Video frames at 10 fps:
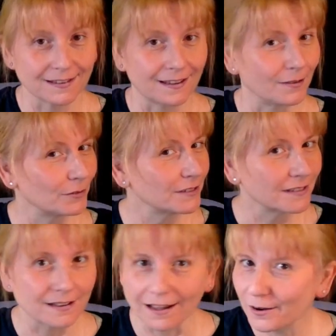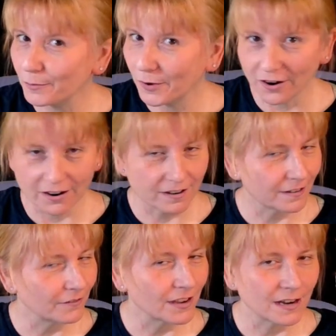was not a part
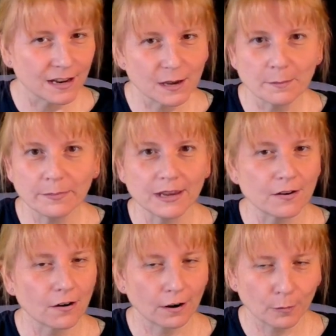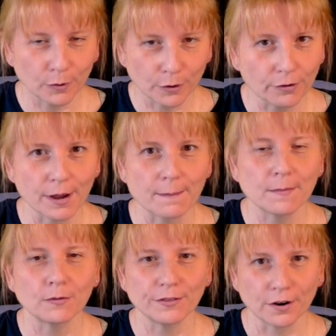of any PR program
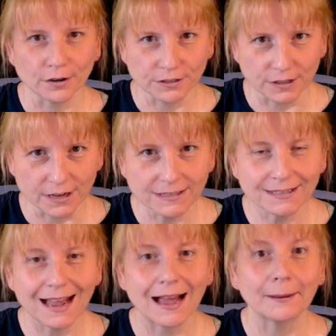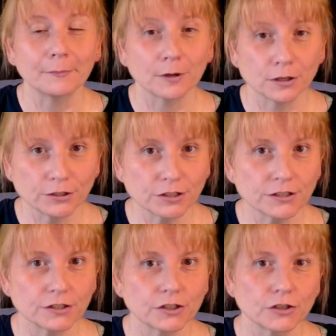with Art Dot. I
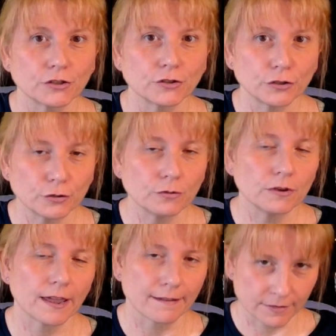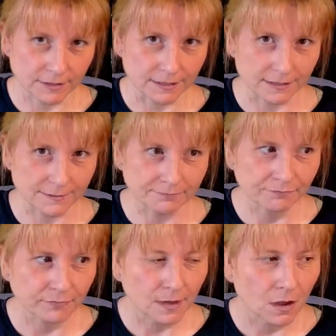purchased 2 canvases.
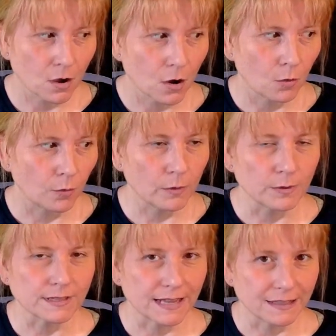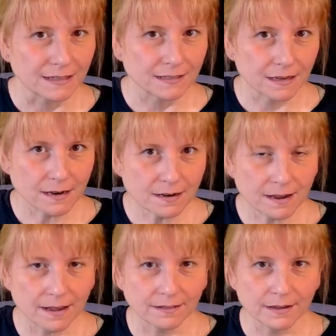One was In the
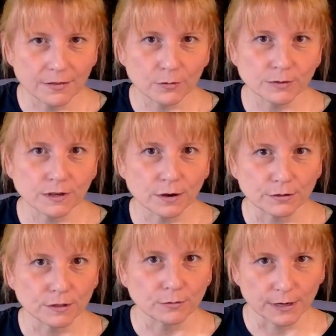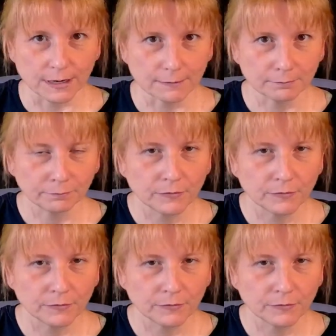Sun and the other was Cozy Reading.